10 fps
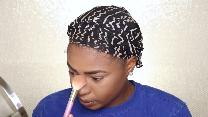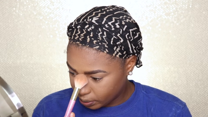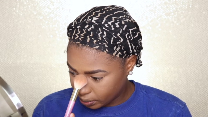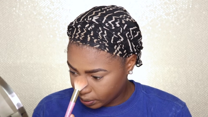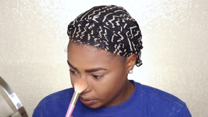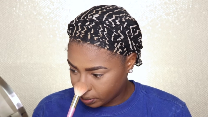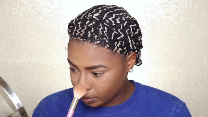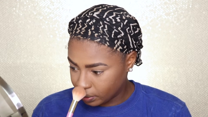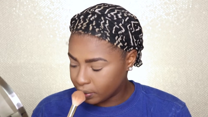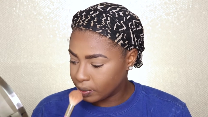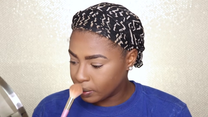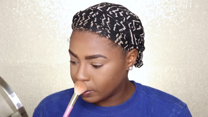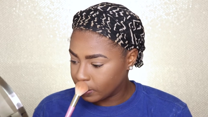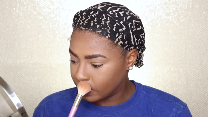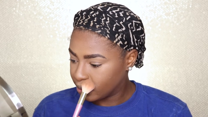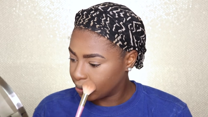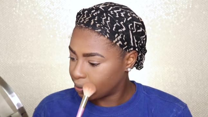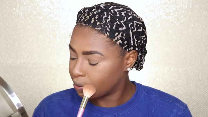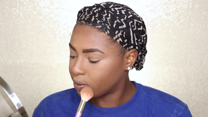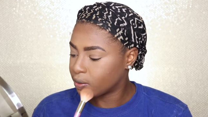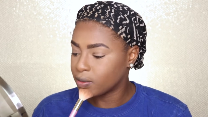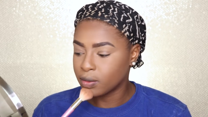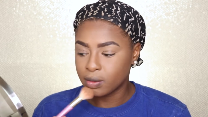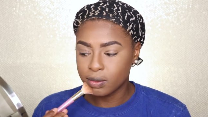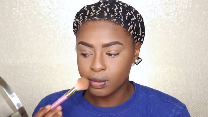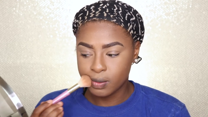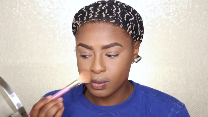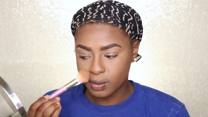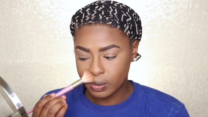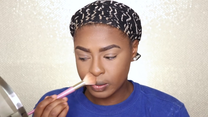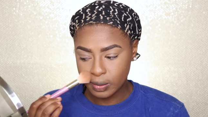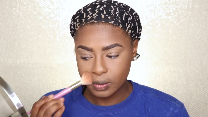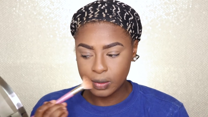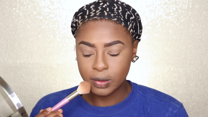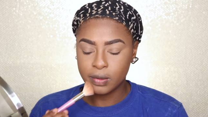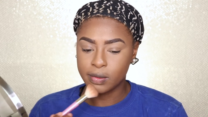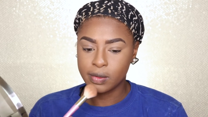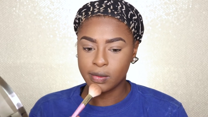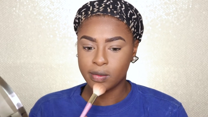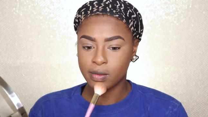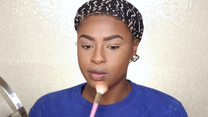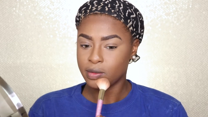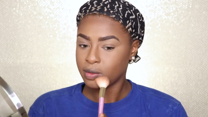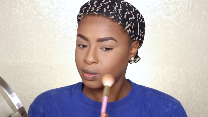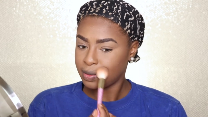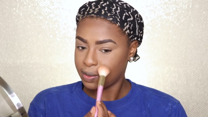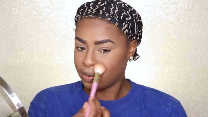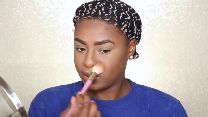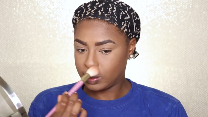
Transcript: [no speech]